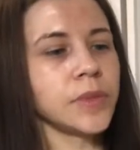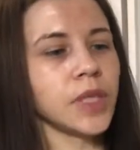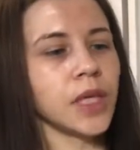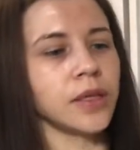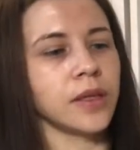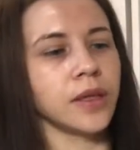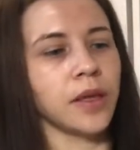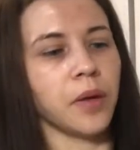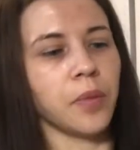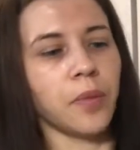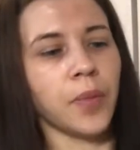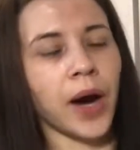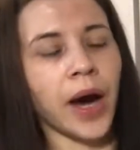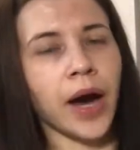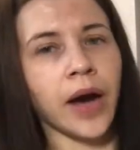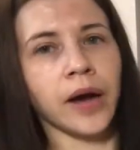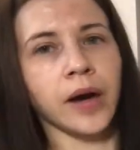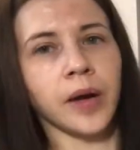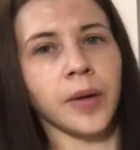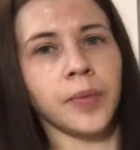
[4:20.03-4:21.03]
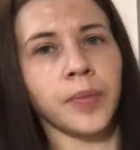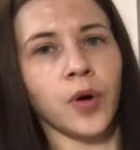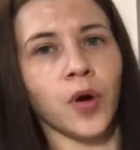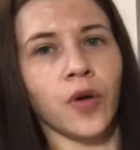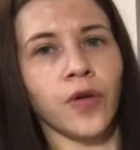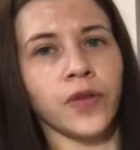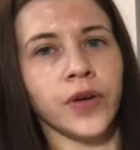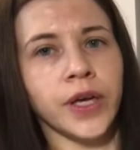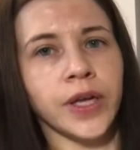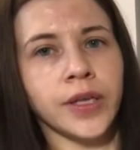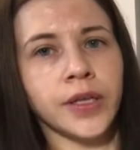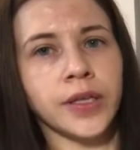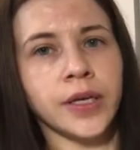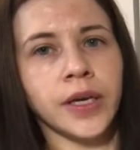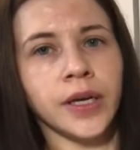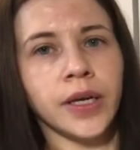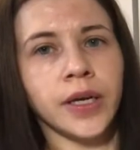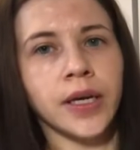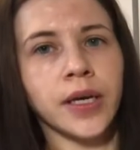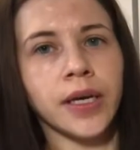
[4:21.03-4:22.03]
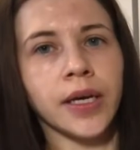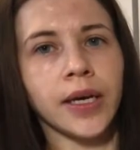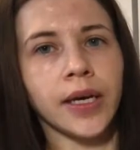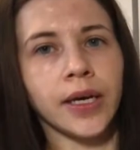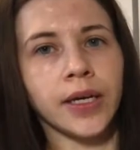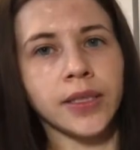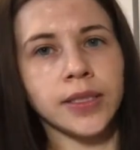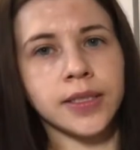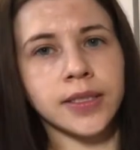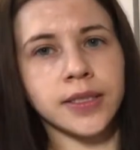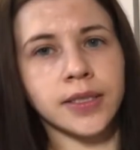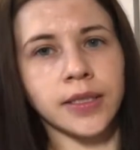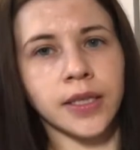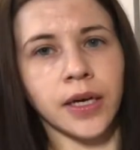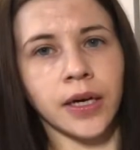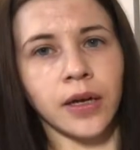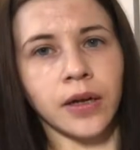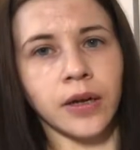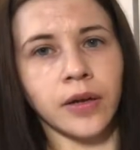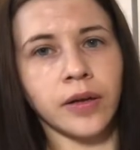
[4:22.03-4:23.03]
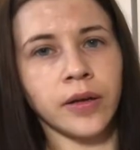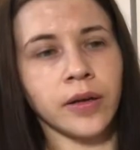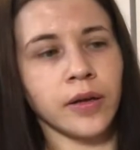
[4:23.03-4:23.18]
the bottom of it is still